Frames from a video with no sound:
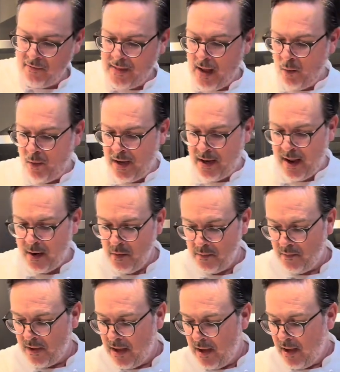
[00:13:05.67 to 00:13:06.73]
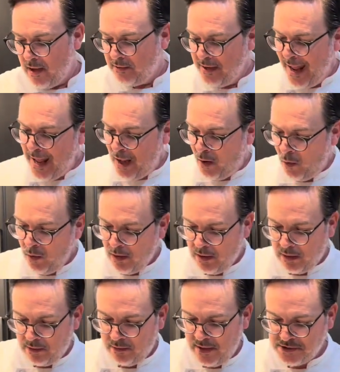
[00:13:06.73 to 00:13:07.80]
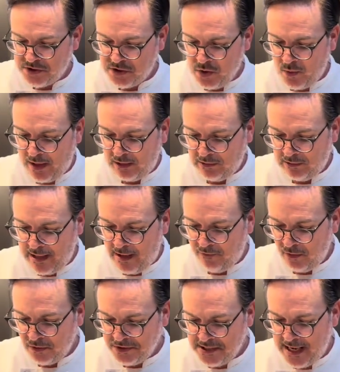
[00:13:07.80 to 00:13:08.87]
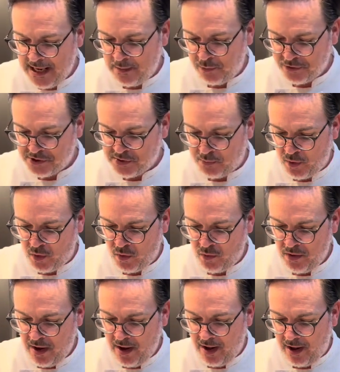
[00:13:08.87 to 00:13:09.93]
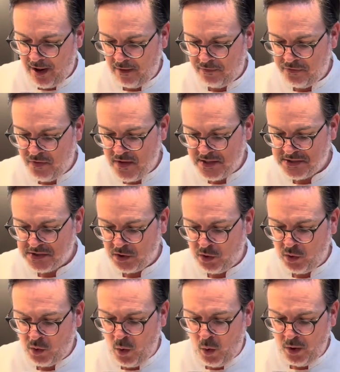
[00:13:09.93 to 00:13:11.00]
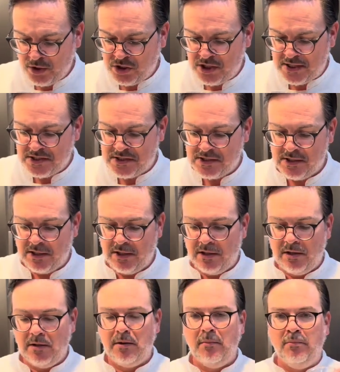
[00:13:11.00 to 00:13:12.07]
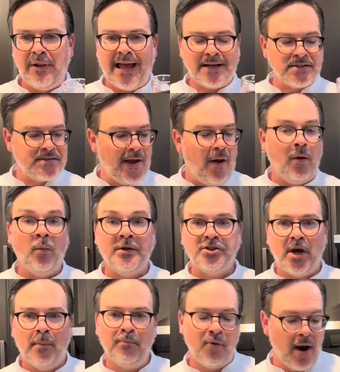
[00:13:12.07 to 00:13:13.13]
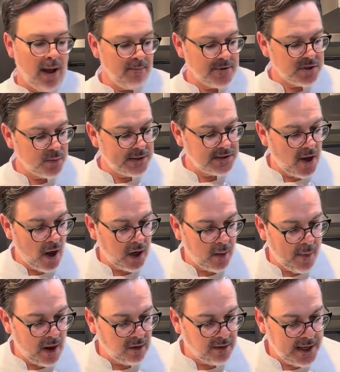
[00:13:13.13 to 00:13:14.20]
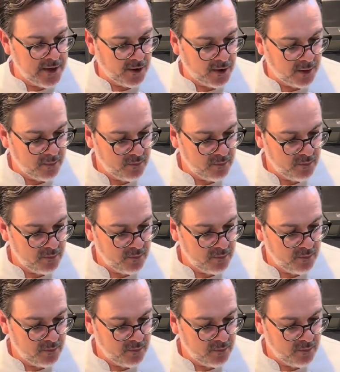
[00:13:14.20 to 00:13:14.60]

that weight out. Now let's do a level tablespoon of this gorgeous black salt, which I promised we'd talk about later.